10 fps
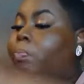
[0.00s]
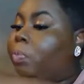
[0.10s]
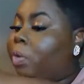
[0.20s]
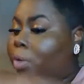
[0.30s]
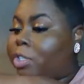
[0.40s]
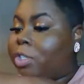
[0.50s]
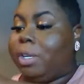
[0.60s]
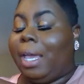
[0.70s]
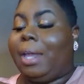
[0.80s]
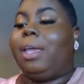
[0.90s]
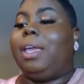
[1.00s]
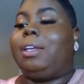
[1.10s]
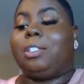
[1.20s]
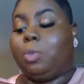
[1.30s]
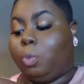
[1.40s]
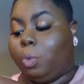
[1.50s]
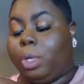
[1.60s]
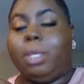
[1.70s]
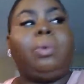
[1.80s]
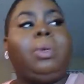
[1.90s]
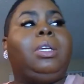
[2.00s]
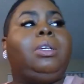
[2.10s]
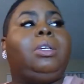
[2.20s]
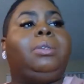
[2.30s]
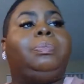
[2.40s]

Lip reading: once you get it. And it's really, really good.